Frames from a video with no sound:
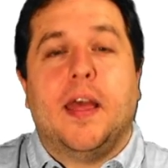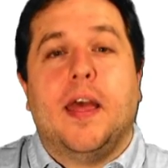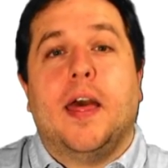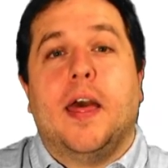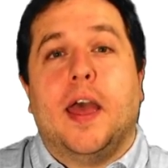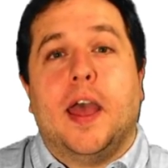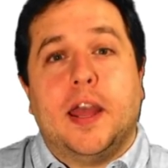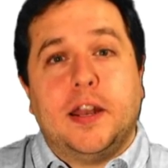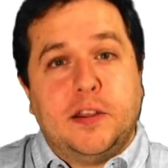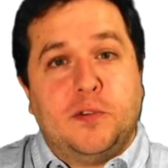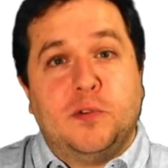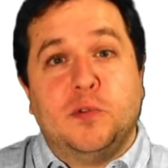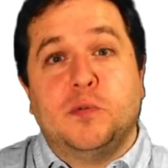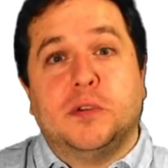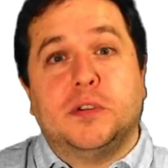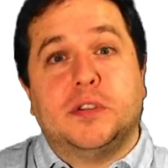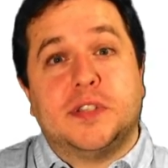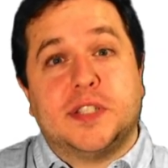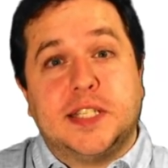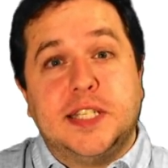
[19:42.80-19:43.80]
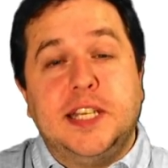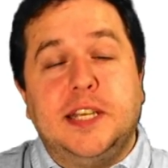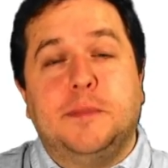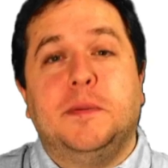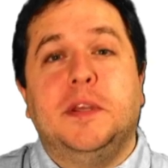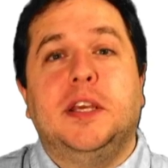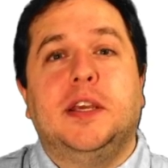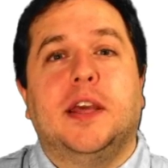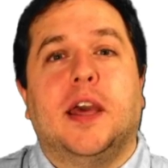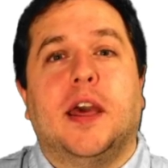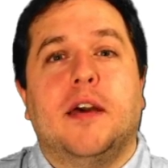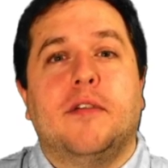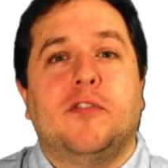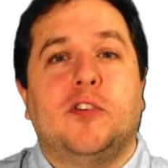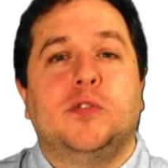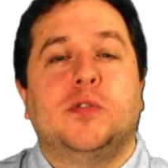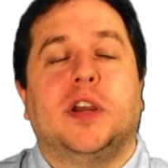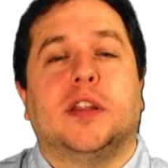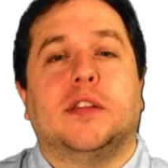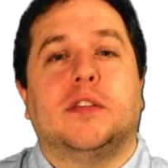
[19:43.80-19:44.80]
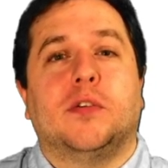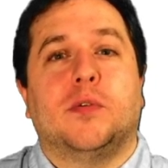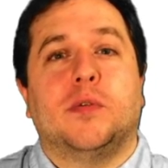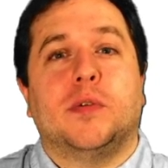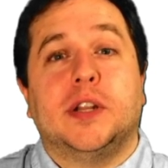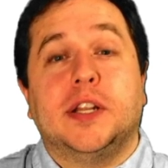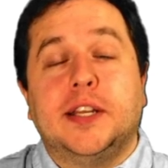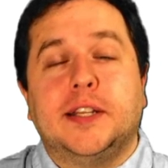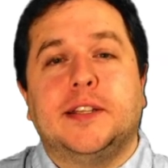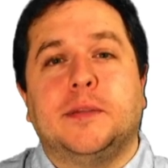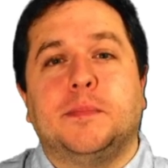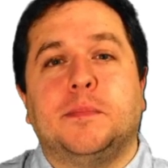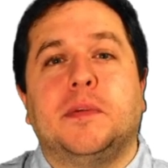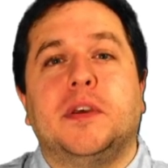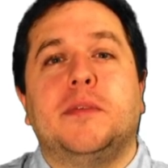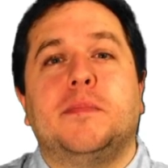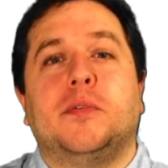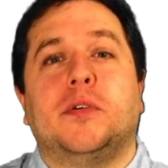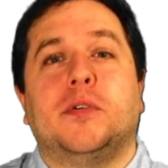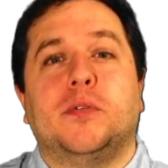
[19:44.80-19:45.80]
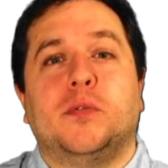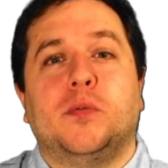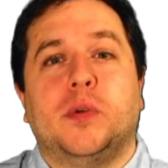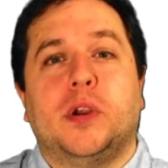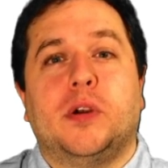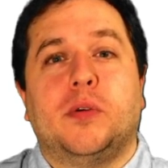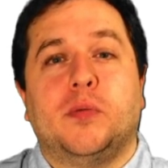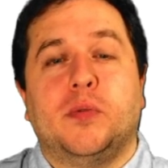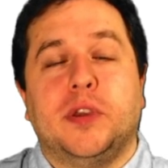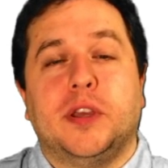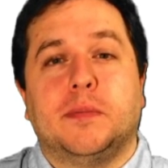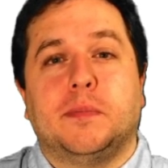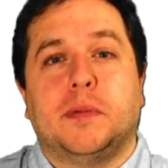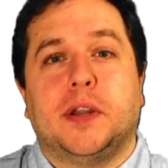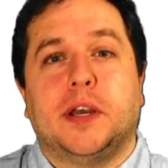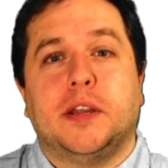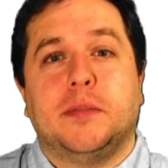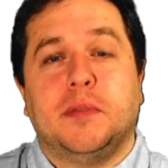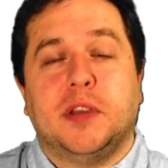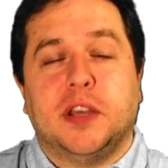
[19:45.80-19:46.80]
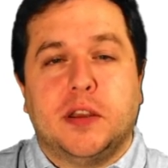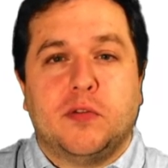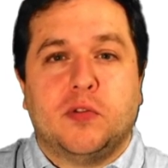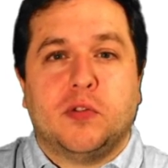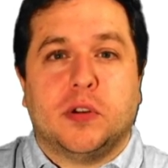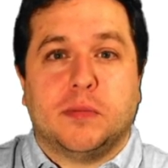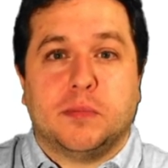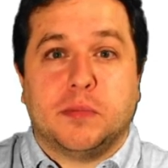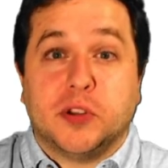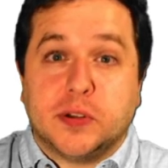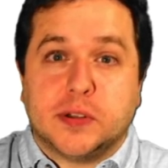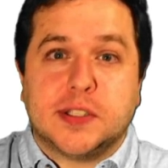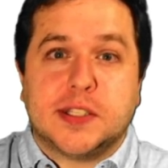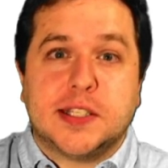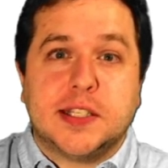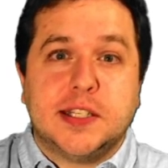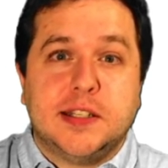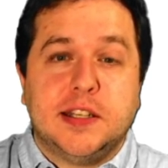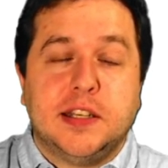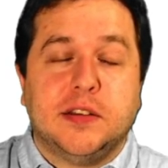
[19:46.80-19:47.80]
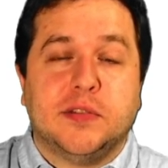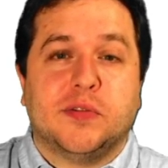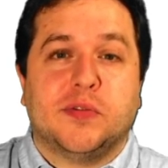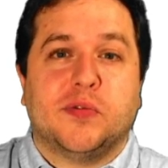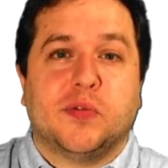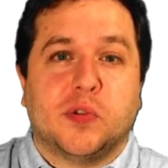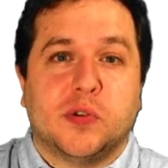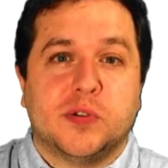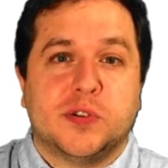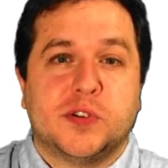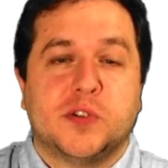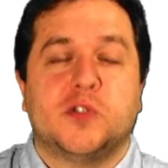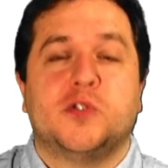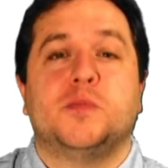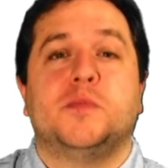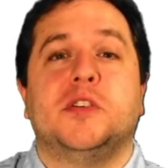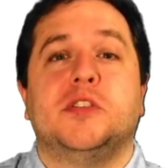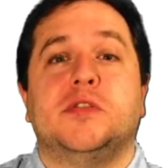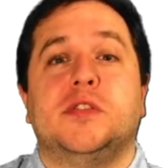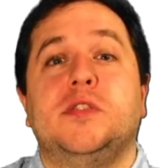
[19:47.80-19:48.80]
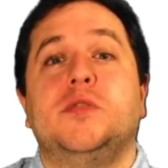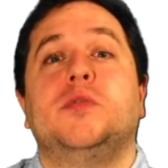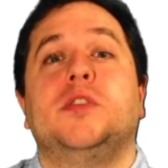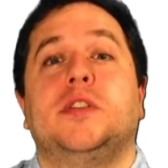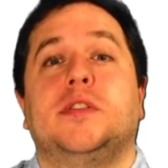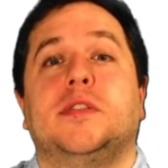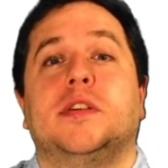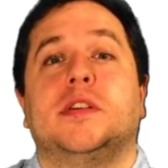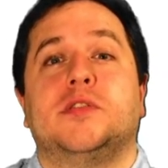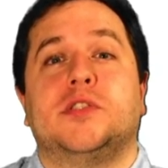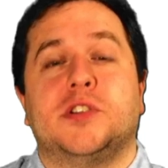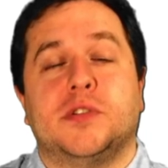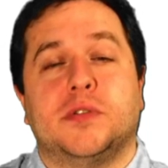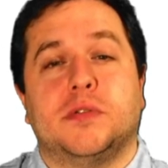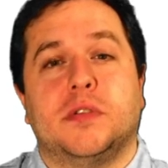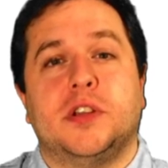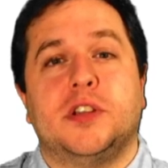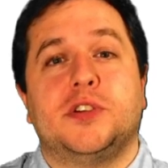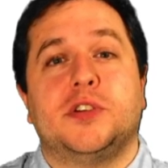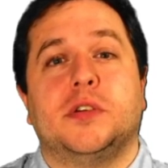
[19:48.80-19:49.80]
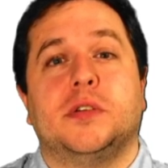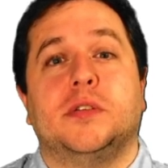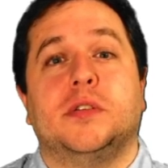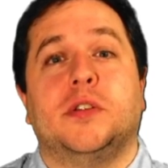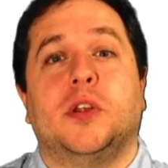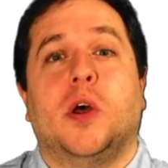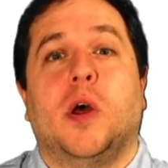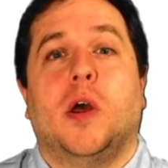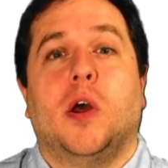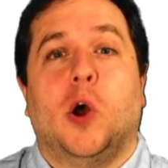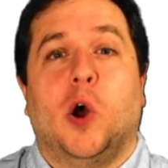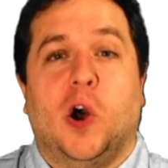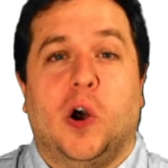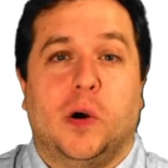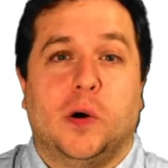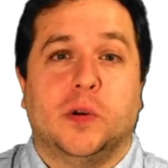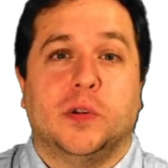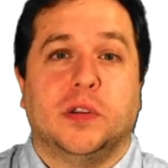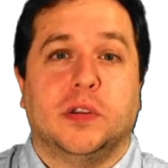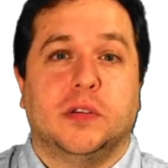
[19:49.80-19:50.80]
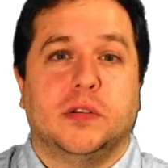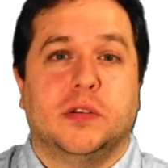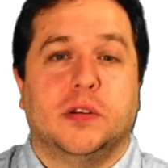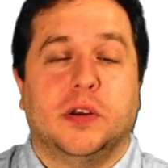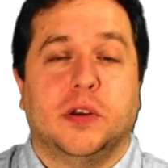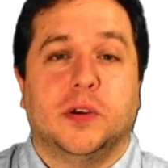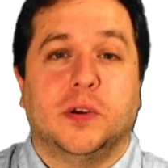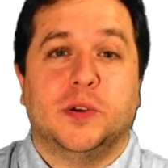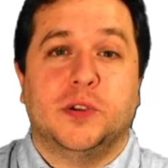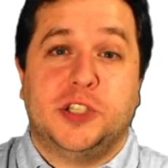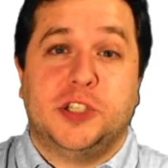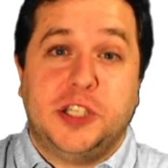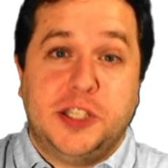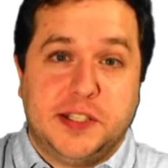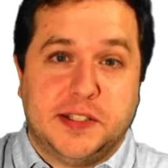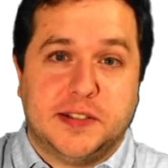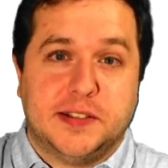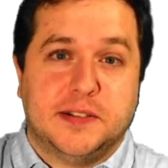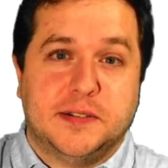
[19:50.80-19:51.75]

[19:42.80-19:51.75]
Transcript: And if you want a sneak peek, have a look at our related paper where we apply behavioral model seeding for search-based unit test generation on JSON.